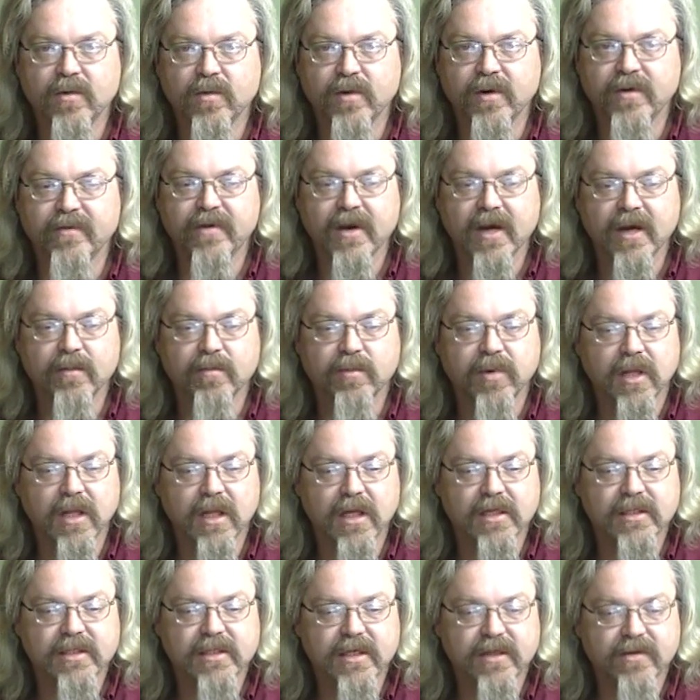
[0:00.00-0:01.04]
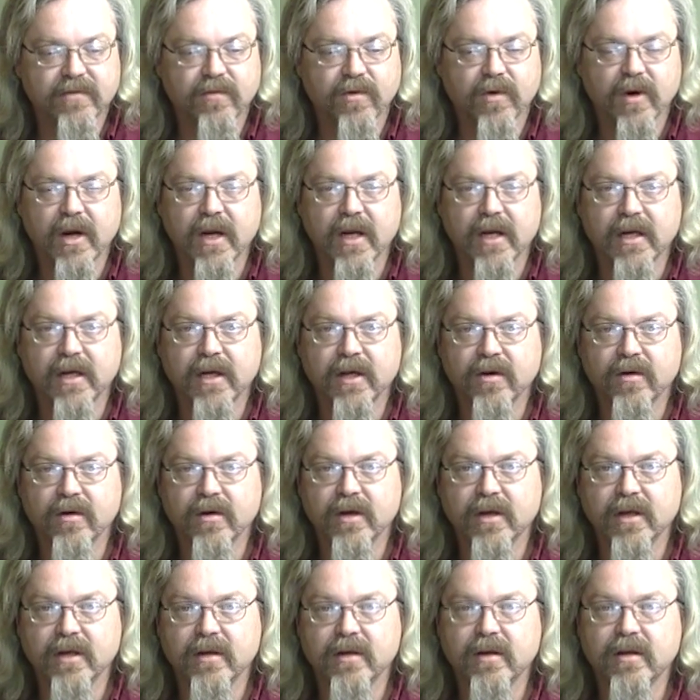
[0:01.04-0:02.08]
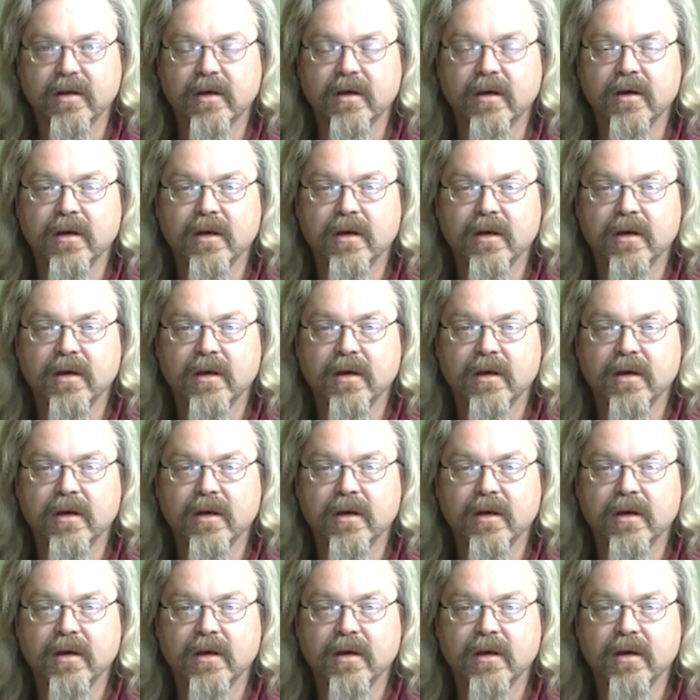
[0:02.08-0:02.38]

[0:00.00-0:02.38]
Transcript: we've had plenty of rain here in